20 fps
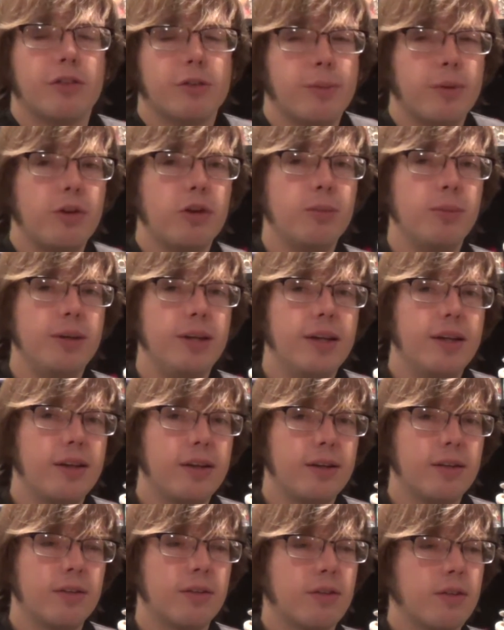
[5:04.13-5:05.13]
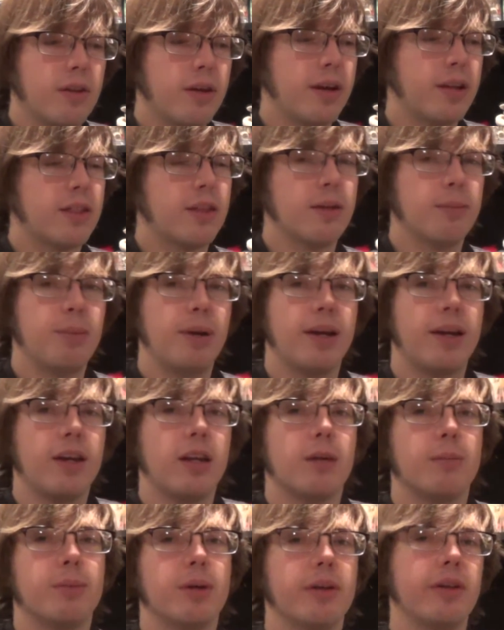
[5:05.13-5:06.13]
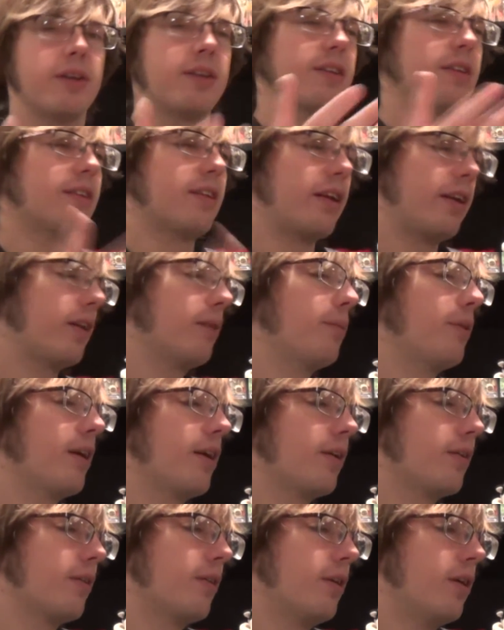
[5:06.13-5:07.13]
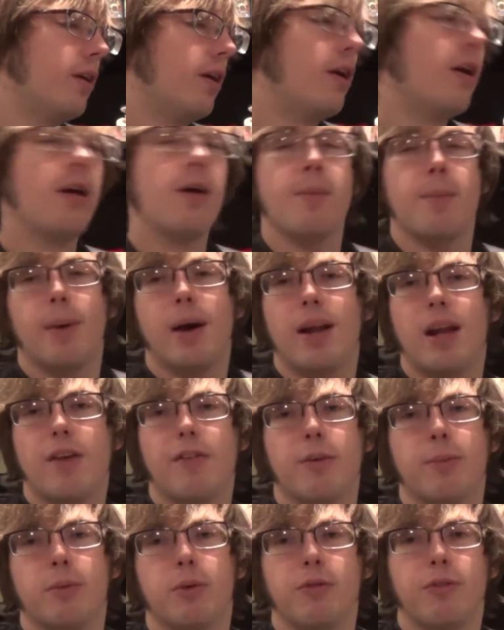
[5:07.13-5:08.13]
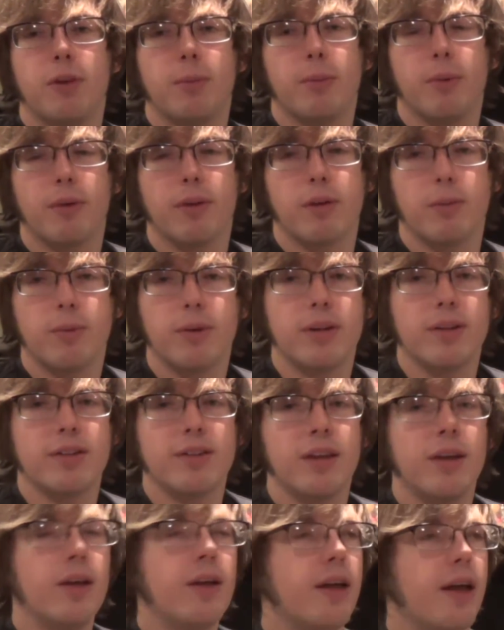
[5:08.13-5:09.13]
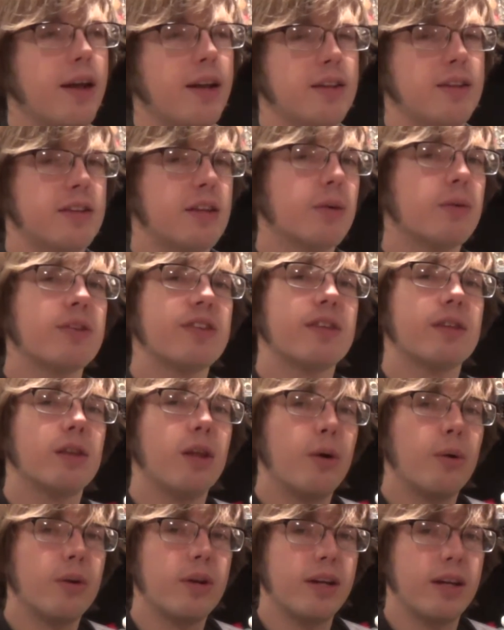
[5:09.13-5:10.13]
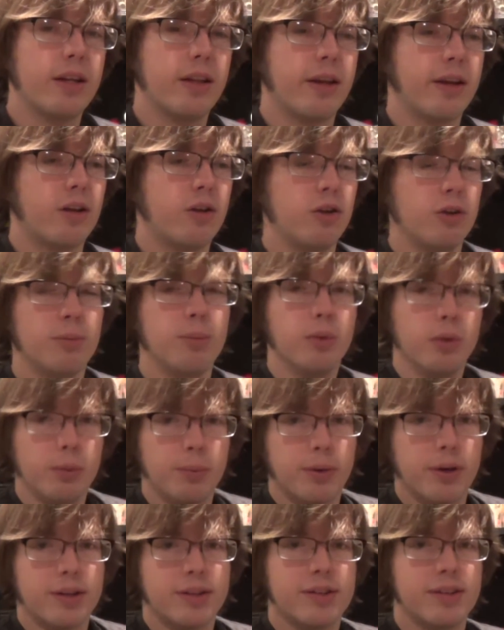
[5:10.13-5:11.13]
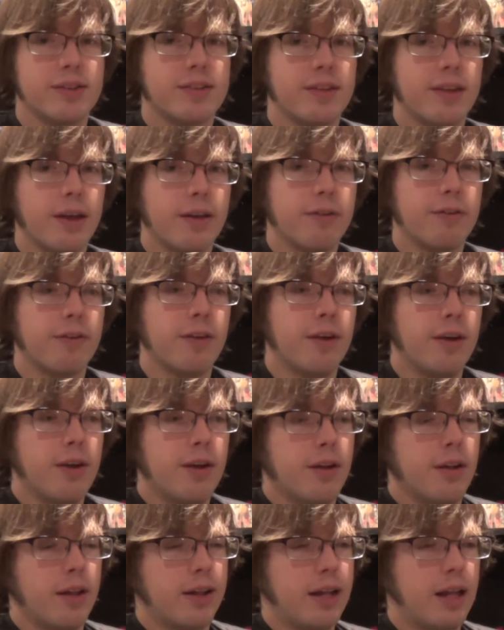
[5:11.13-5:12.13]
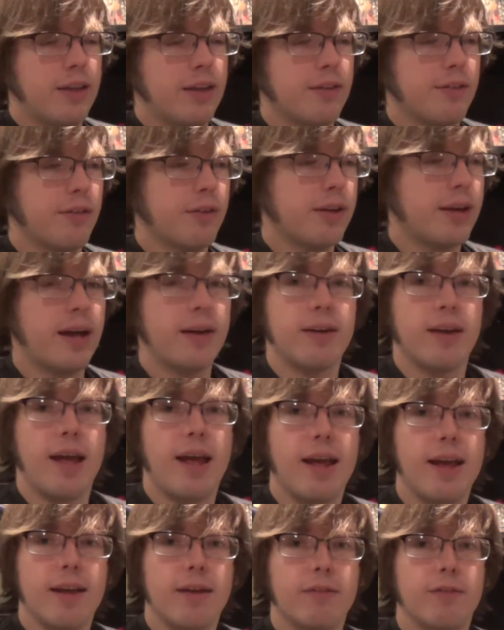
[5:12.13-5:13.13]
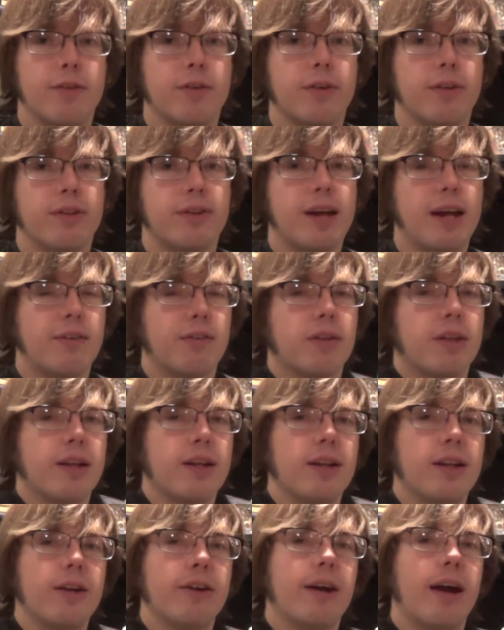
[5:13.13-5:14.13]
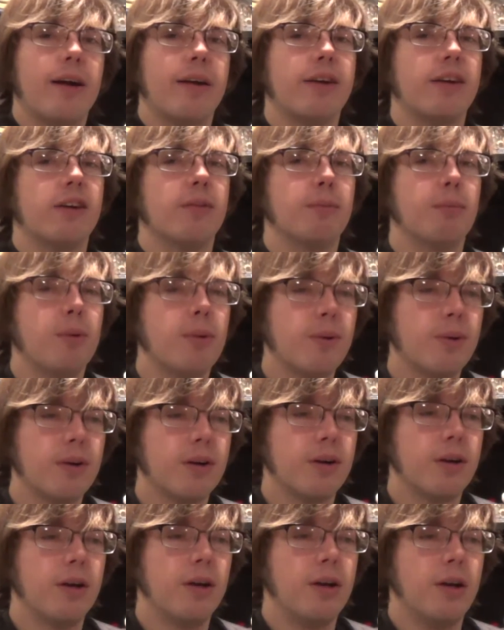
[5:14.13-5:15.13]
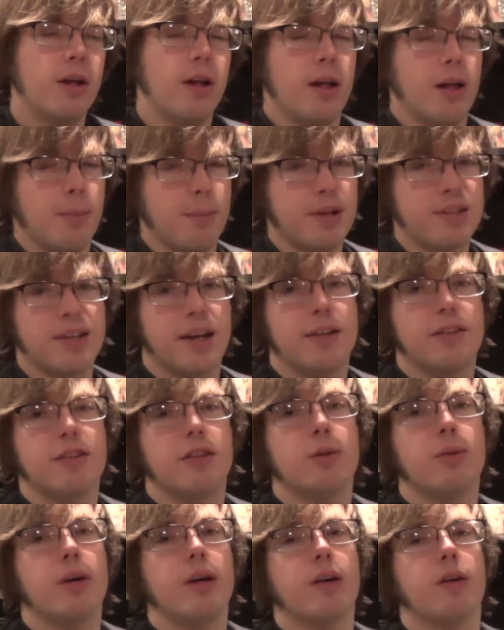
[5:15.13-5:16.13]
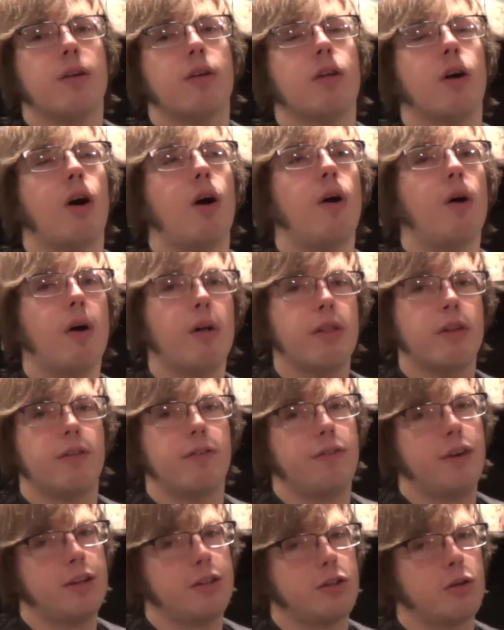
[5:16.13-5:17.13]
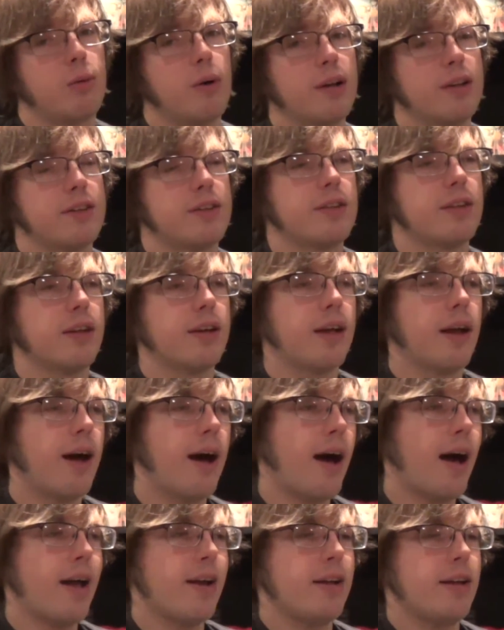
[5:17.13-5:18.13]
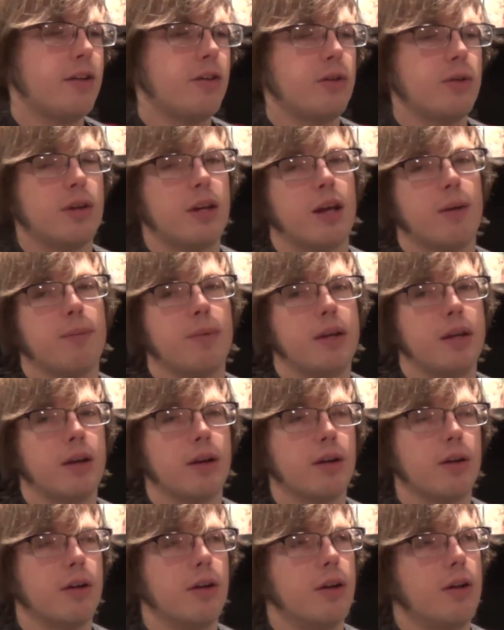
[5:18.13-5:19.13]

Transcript: from a new beginning, like the picking up buildings and setting them down. But I never moved them more than once, and it's so slow to get like new blueprints and stuff. Like I think I've only gotten a handful, and they're not really clear how to get more, besides doing all the fetch quests. Like I need you to get me a